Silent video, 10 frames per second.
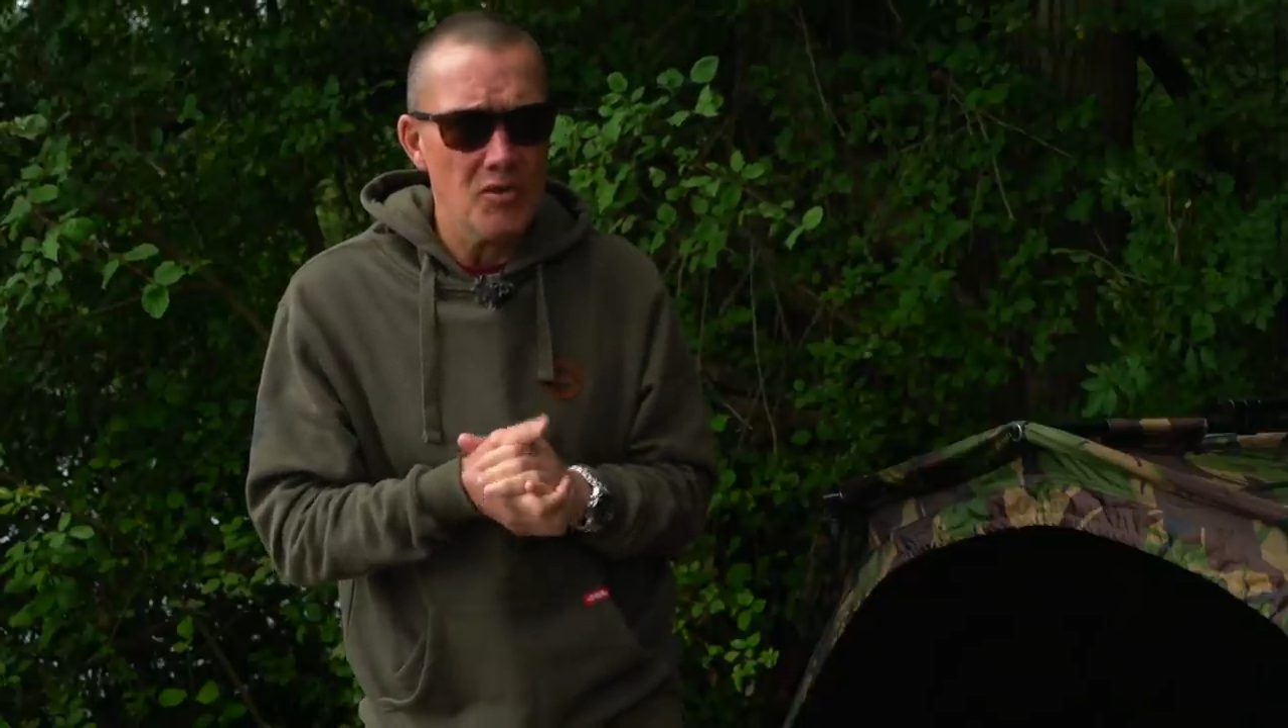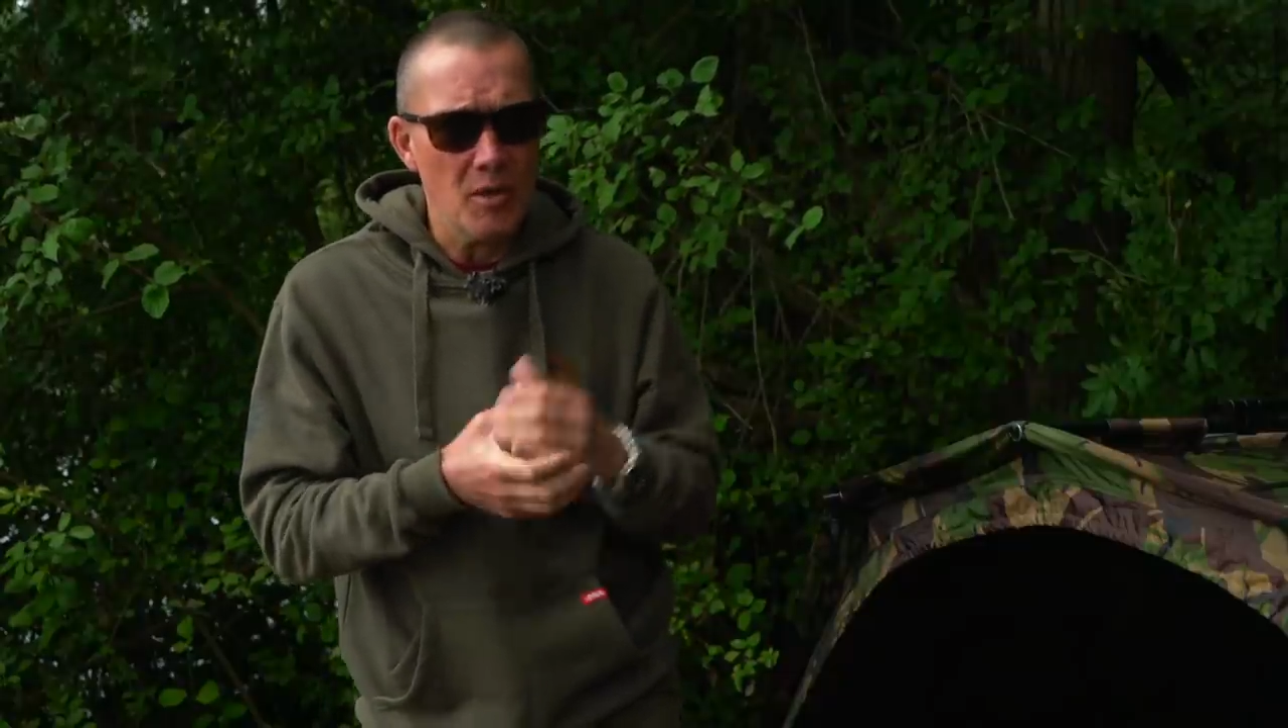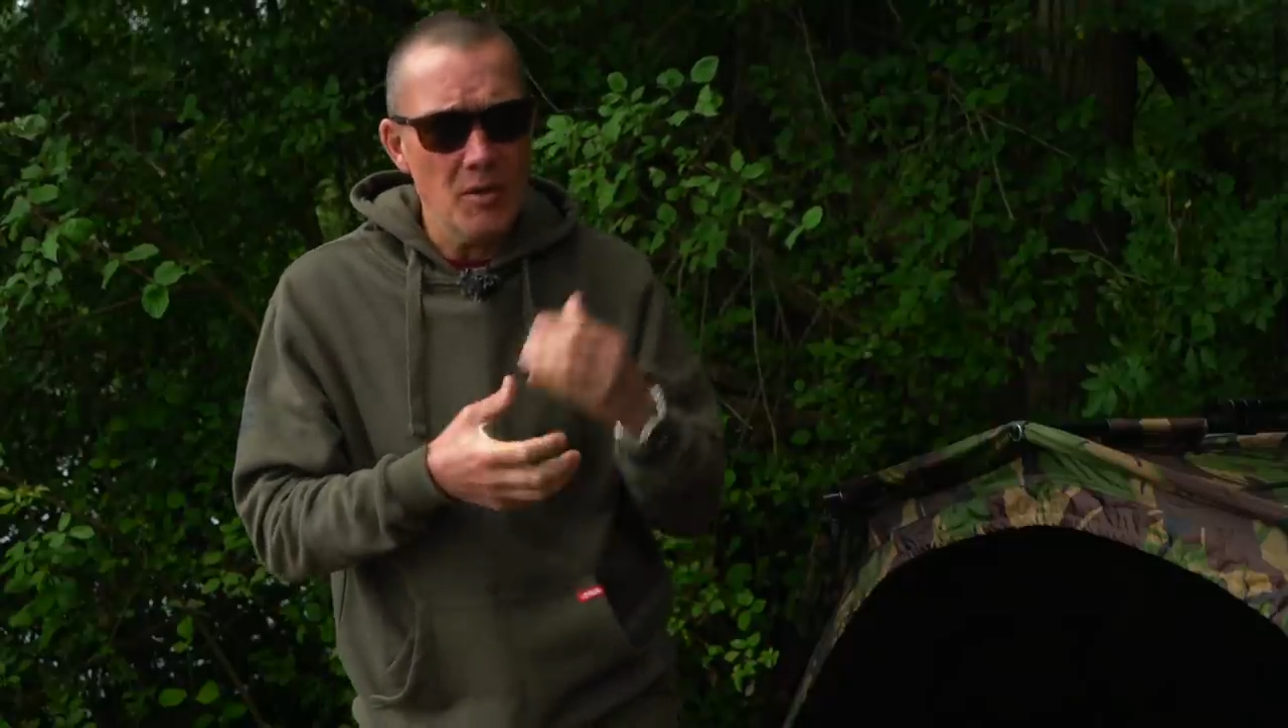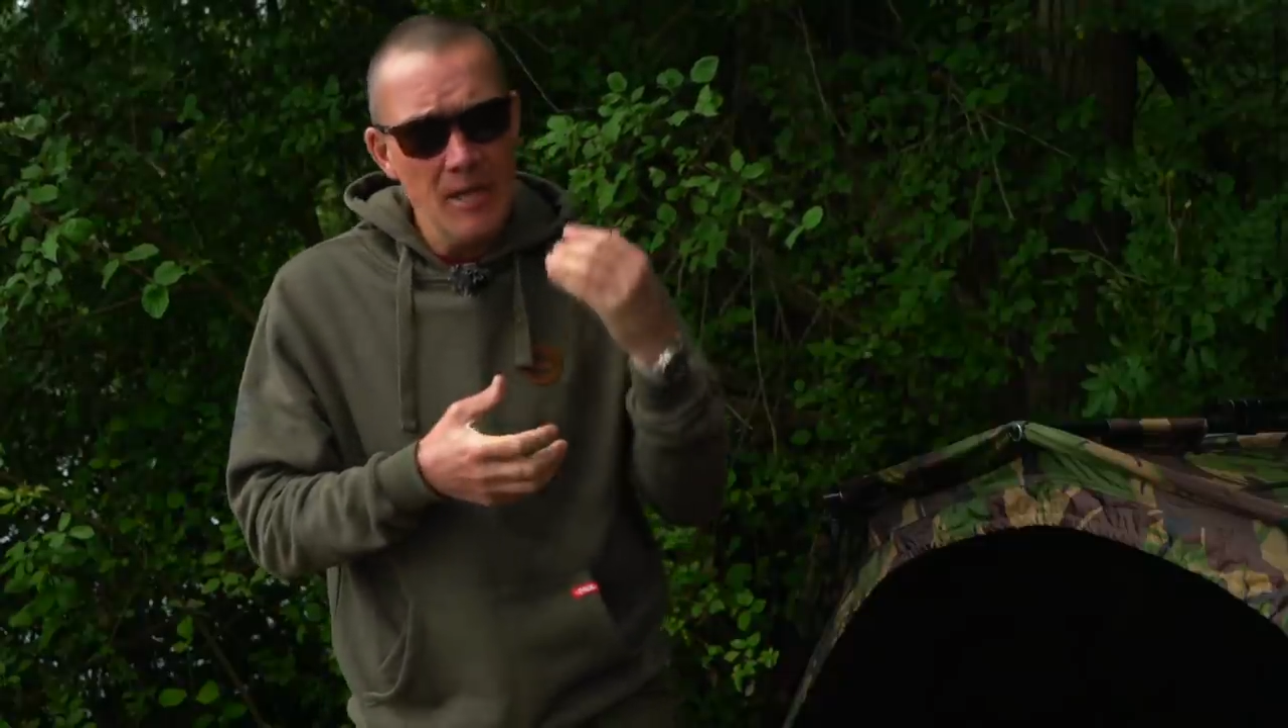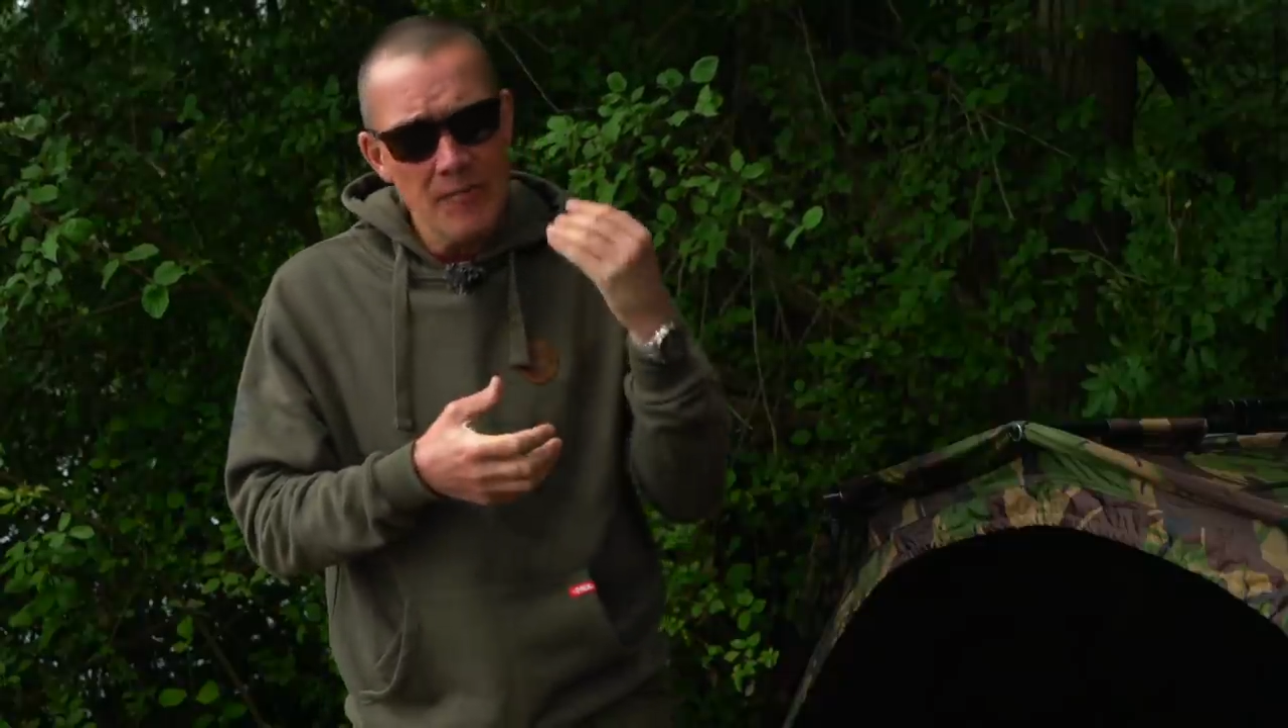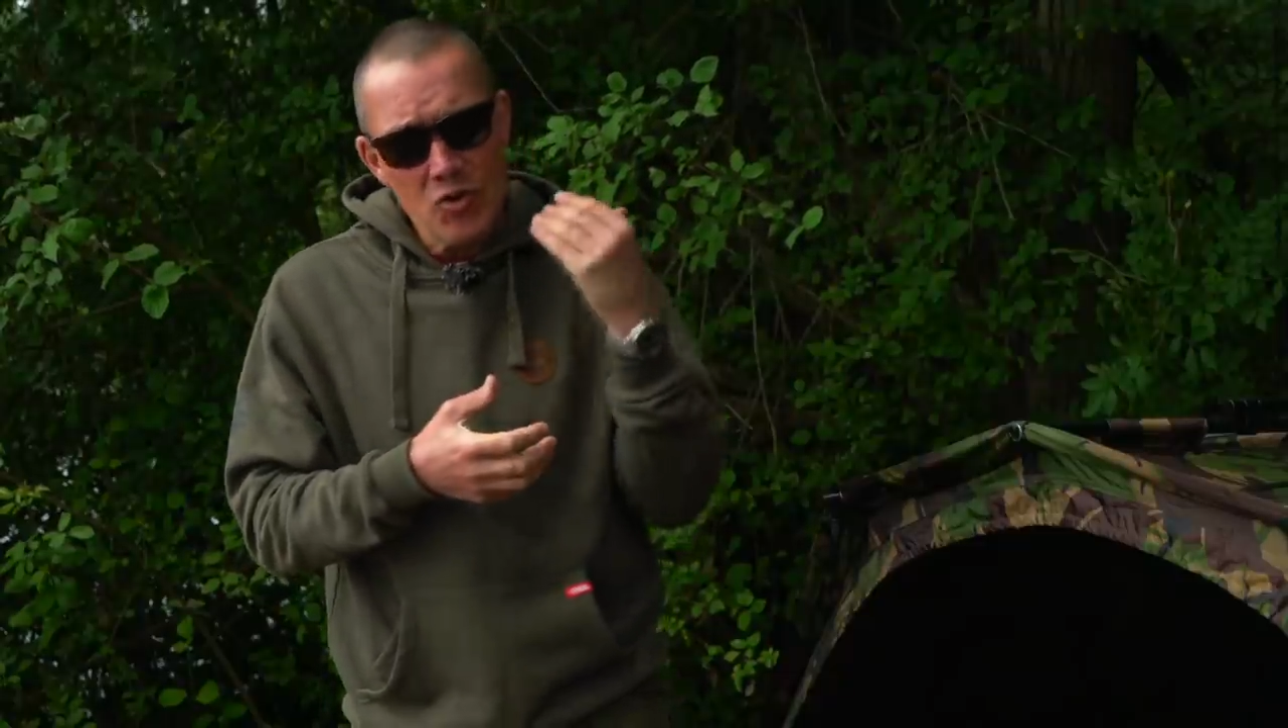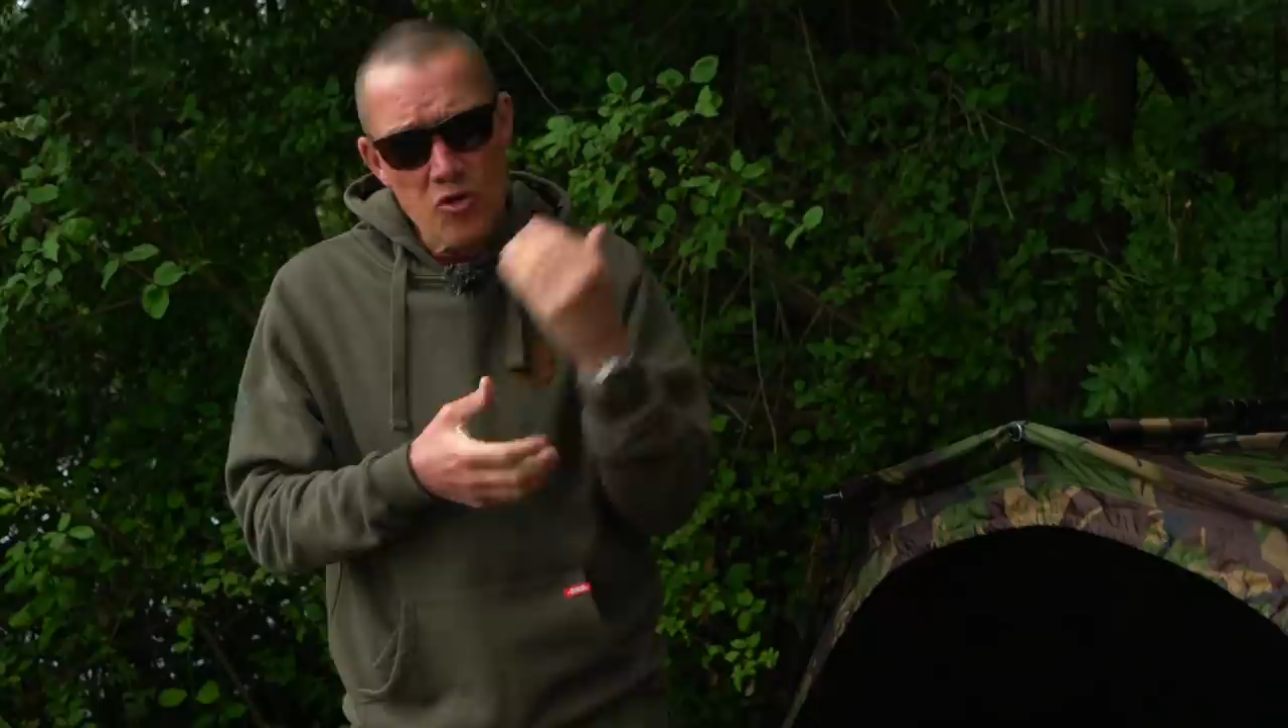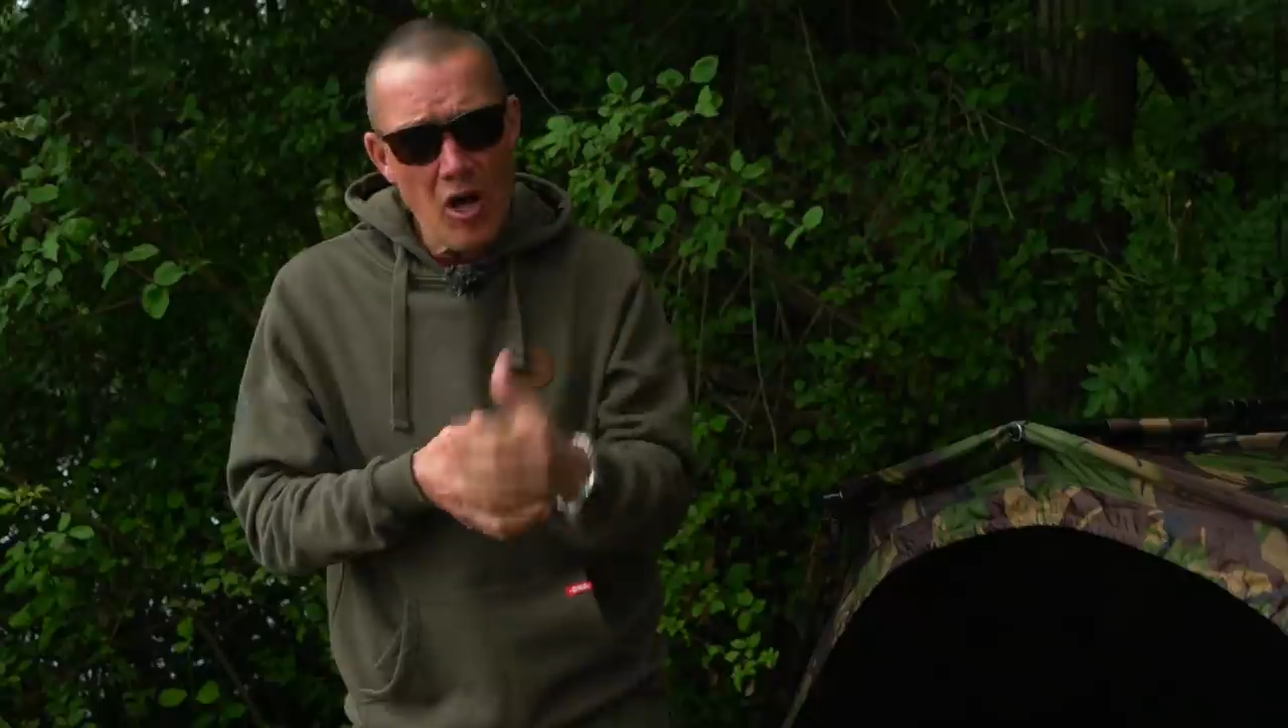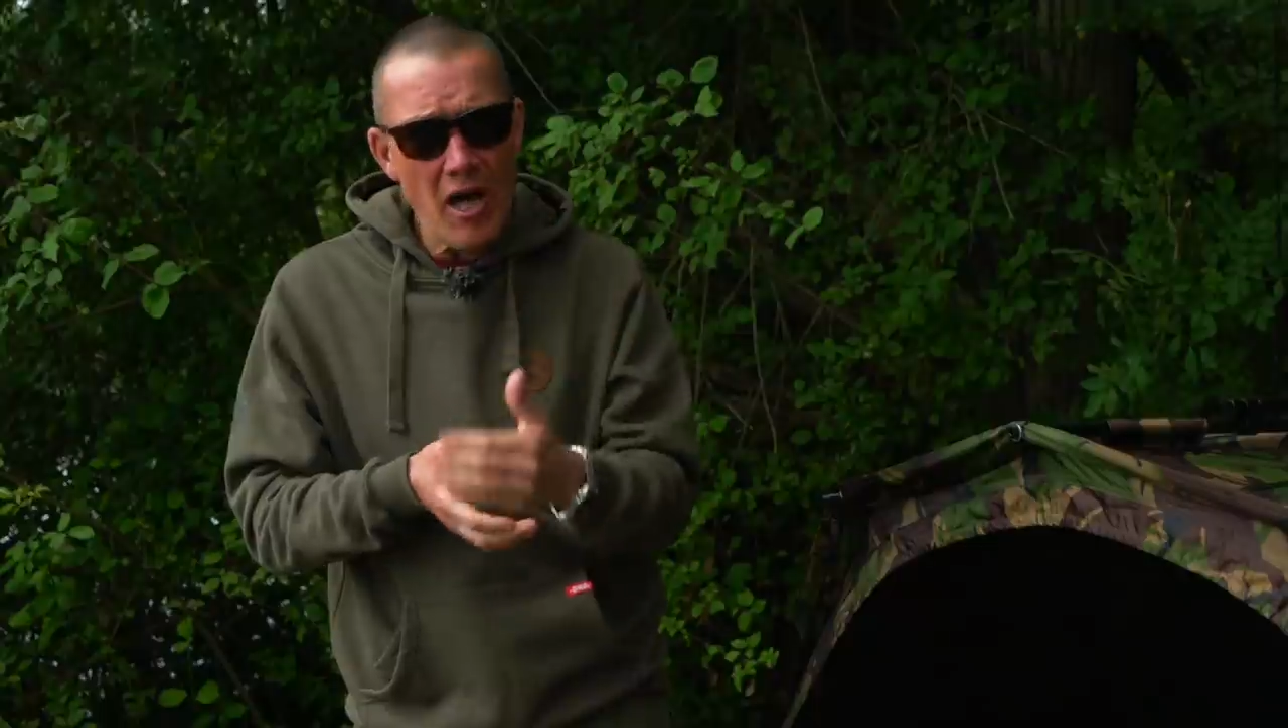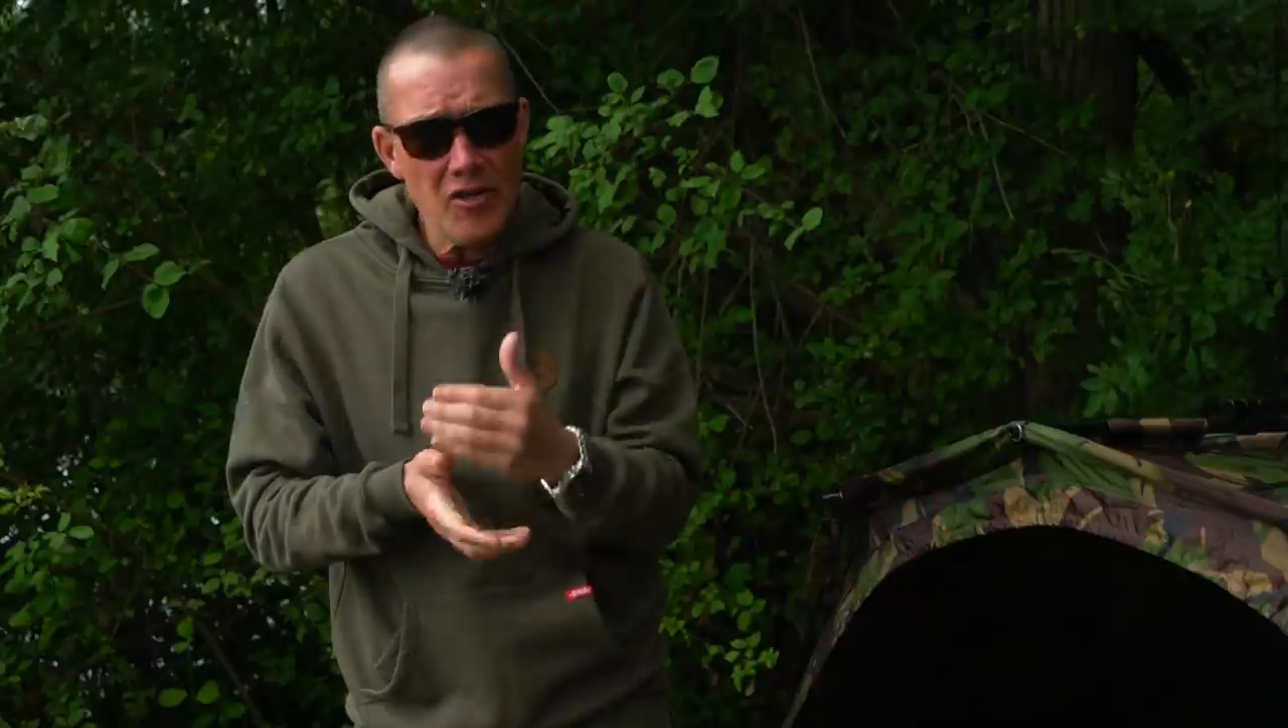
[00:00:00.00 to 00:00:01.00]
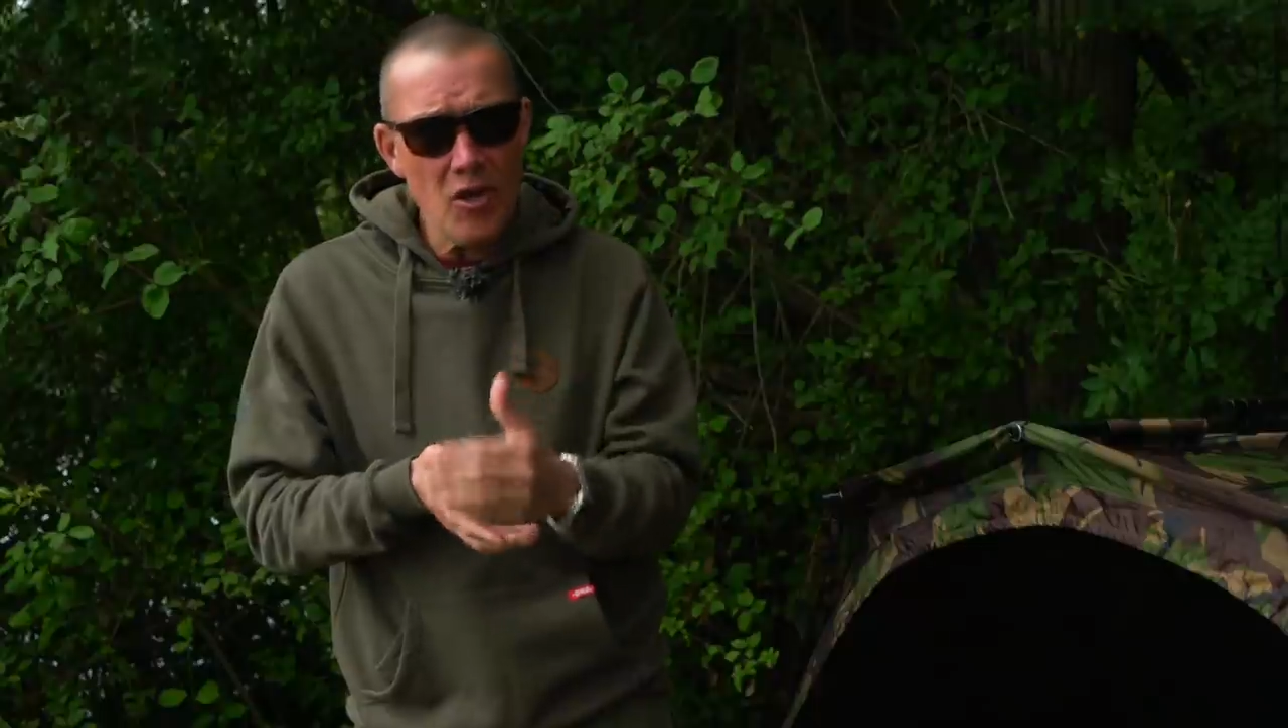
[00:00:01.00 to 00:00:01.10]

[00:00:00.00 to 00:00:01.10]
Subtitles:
So try